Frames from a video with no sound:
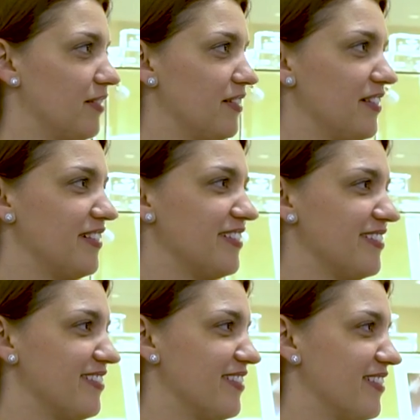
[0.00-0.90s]

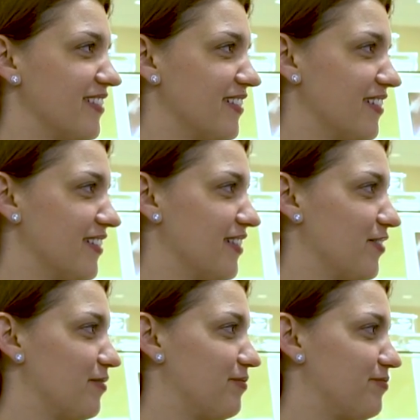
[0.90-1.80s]

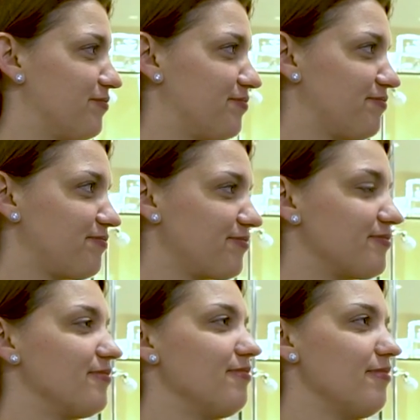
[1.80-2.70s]

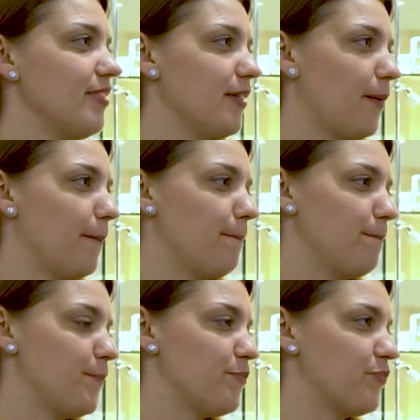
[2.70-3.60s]

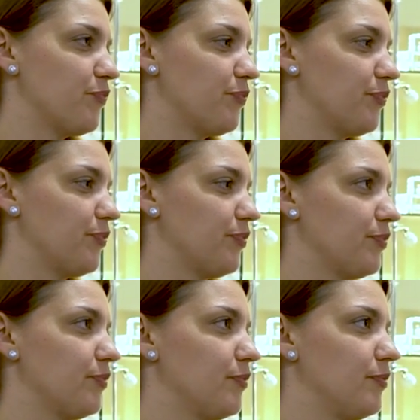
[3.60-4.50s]

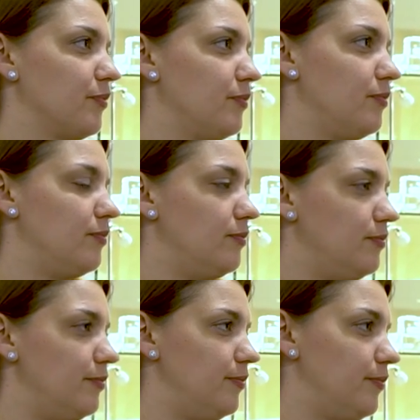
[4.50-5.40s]

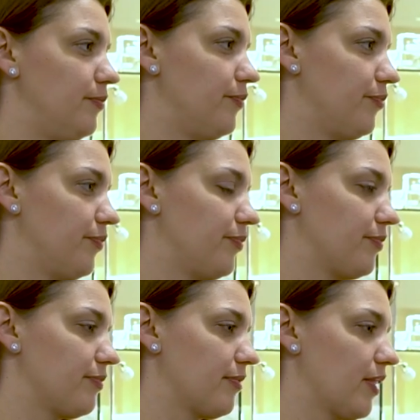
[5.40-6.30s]

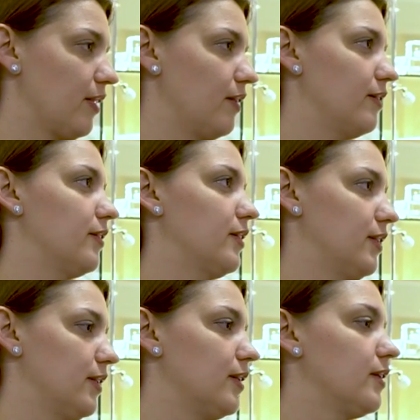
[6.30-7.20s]

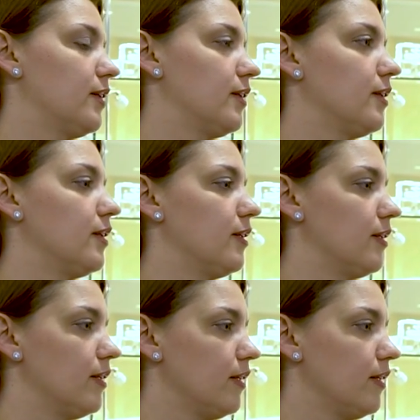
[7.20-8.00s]
(silent)